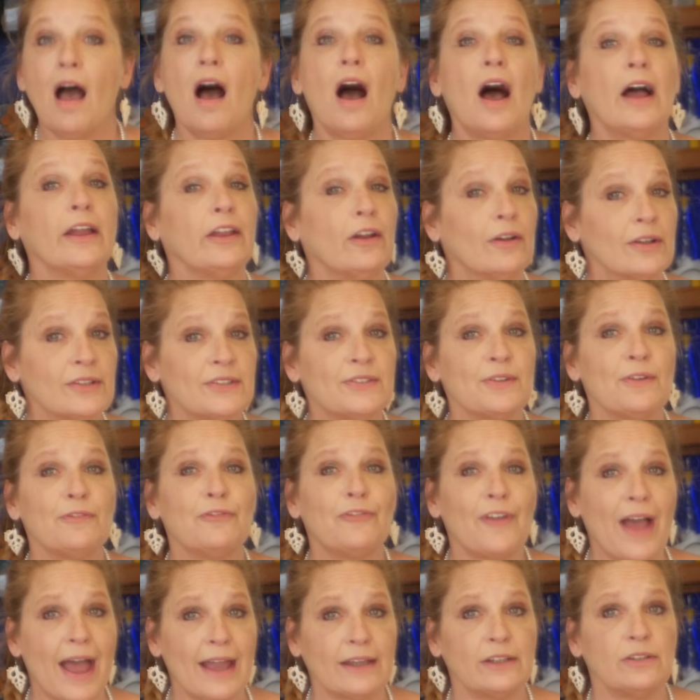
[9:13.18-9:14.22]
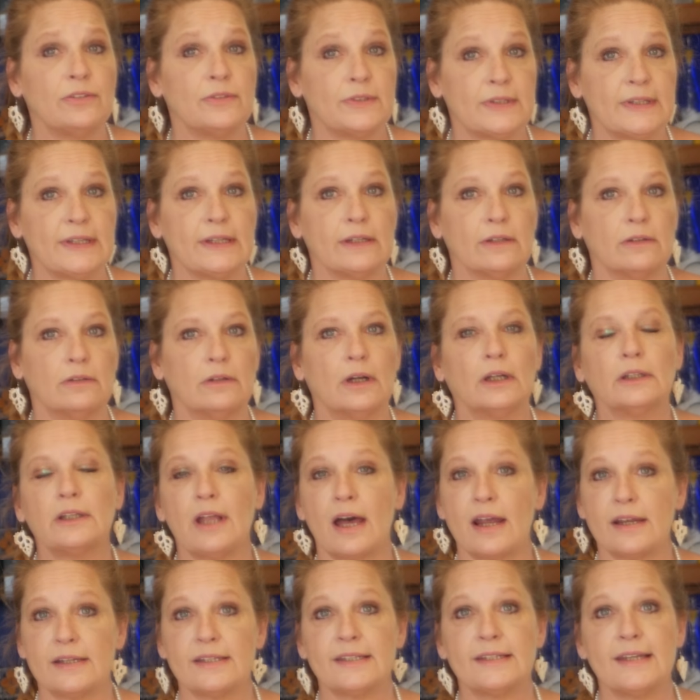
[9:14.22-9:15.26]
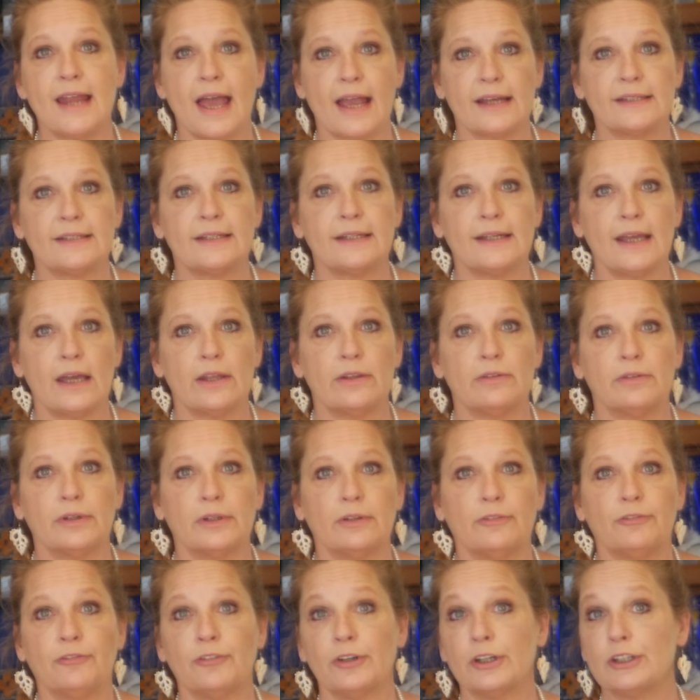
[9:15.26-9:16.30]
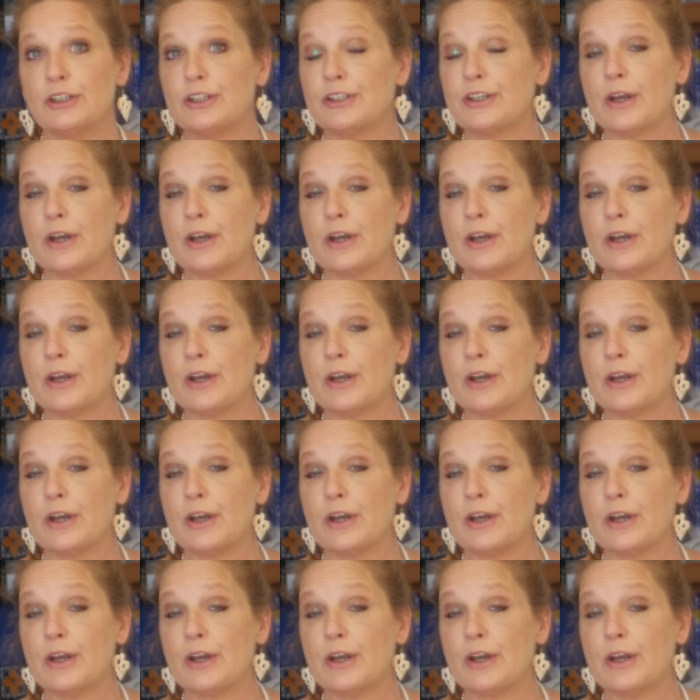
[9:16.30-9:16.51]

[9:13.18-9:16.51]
I also vacuum seal a lot of snacks together in the fridge,